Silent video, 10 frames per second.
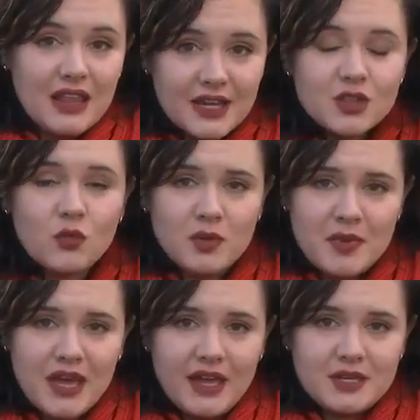like the one
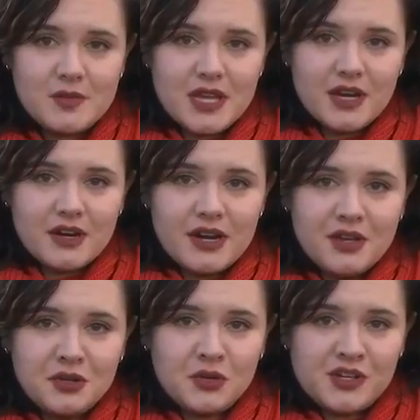behind me here
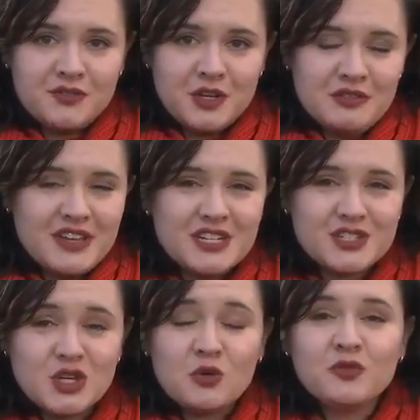in Greenville, they
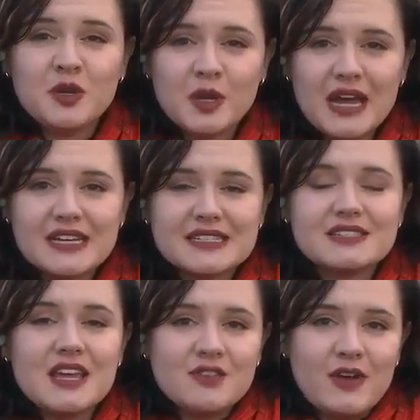just don't feel as
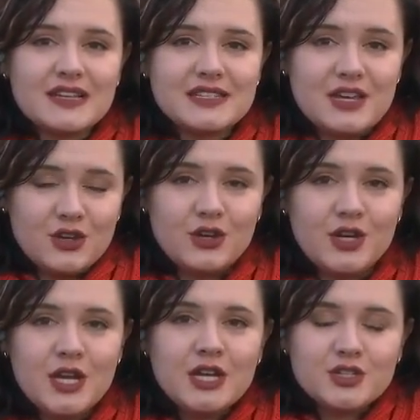safe as they
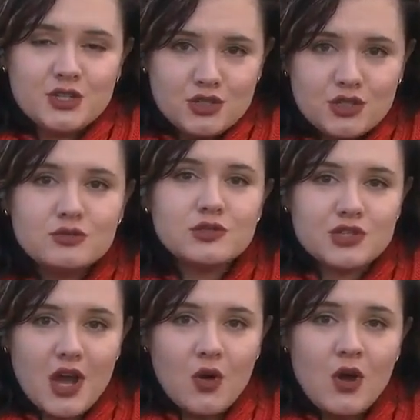could to do
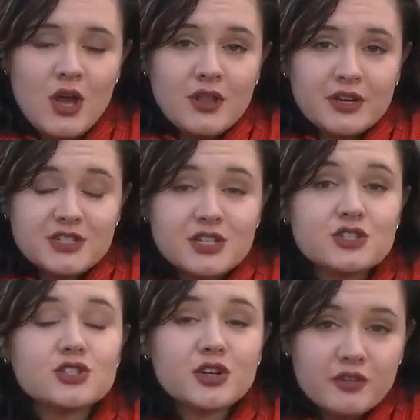so. There's a
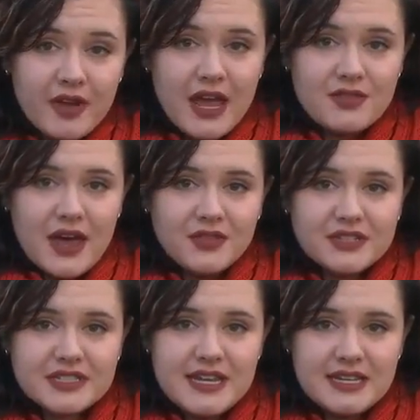survey that
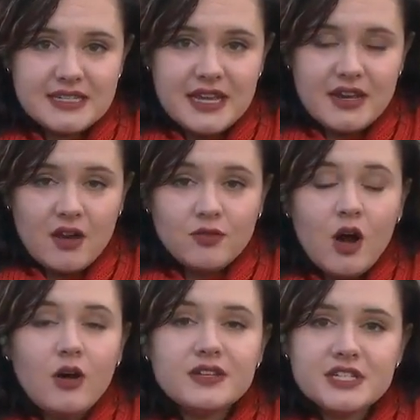the state did of
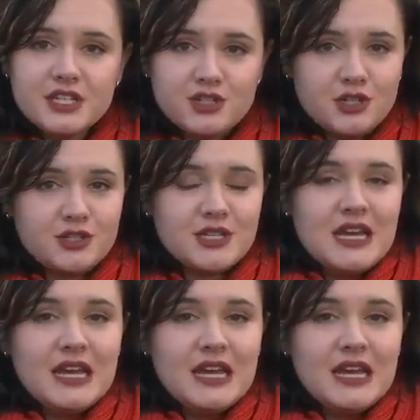all the teachers